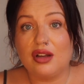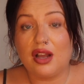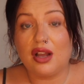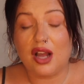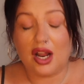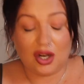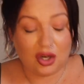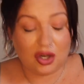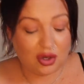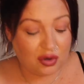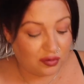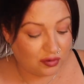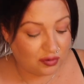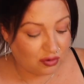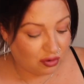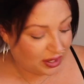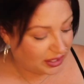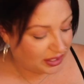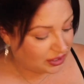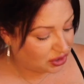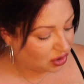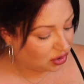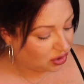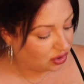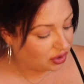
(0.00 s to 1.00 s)
I love
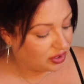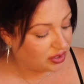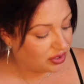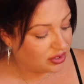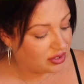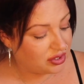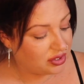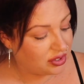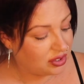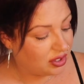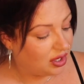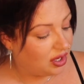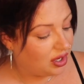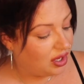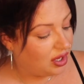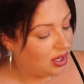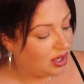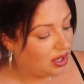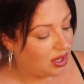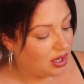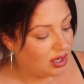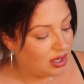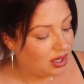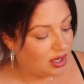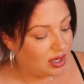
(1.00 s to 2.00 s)
grey joggers.
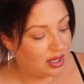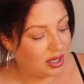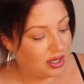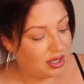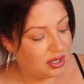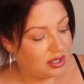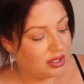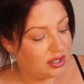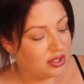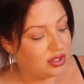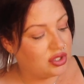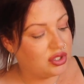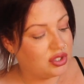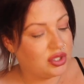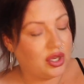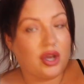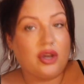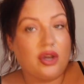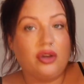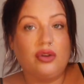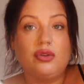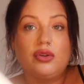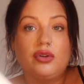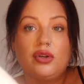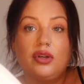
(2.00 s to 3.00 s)

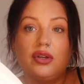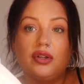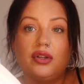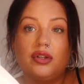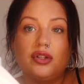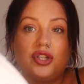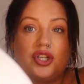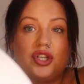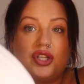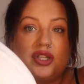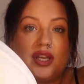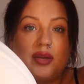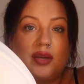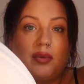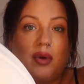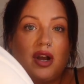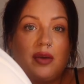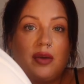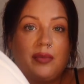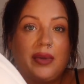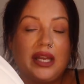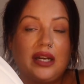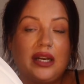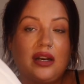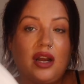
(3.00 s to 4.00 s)
So, do you see what I
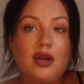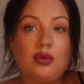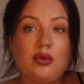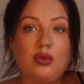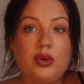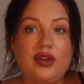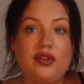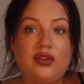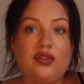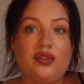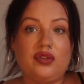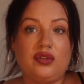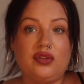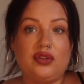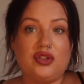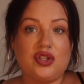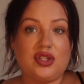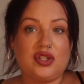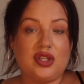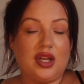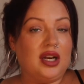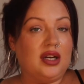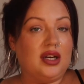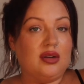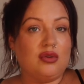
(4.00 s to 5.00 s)
mean? Like with
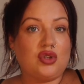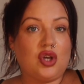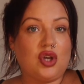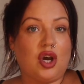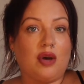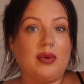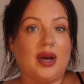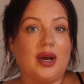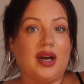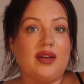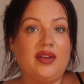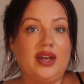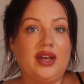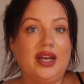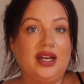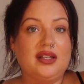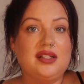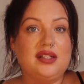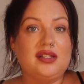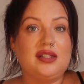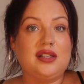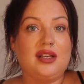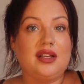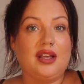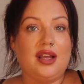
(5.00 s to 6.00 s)
just a little top like
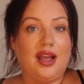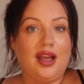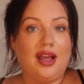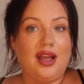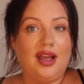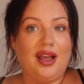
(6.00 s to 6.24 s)
this.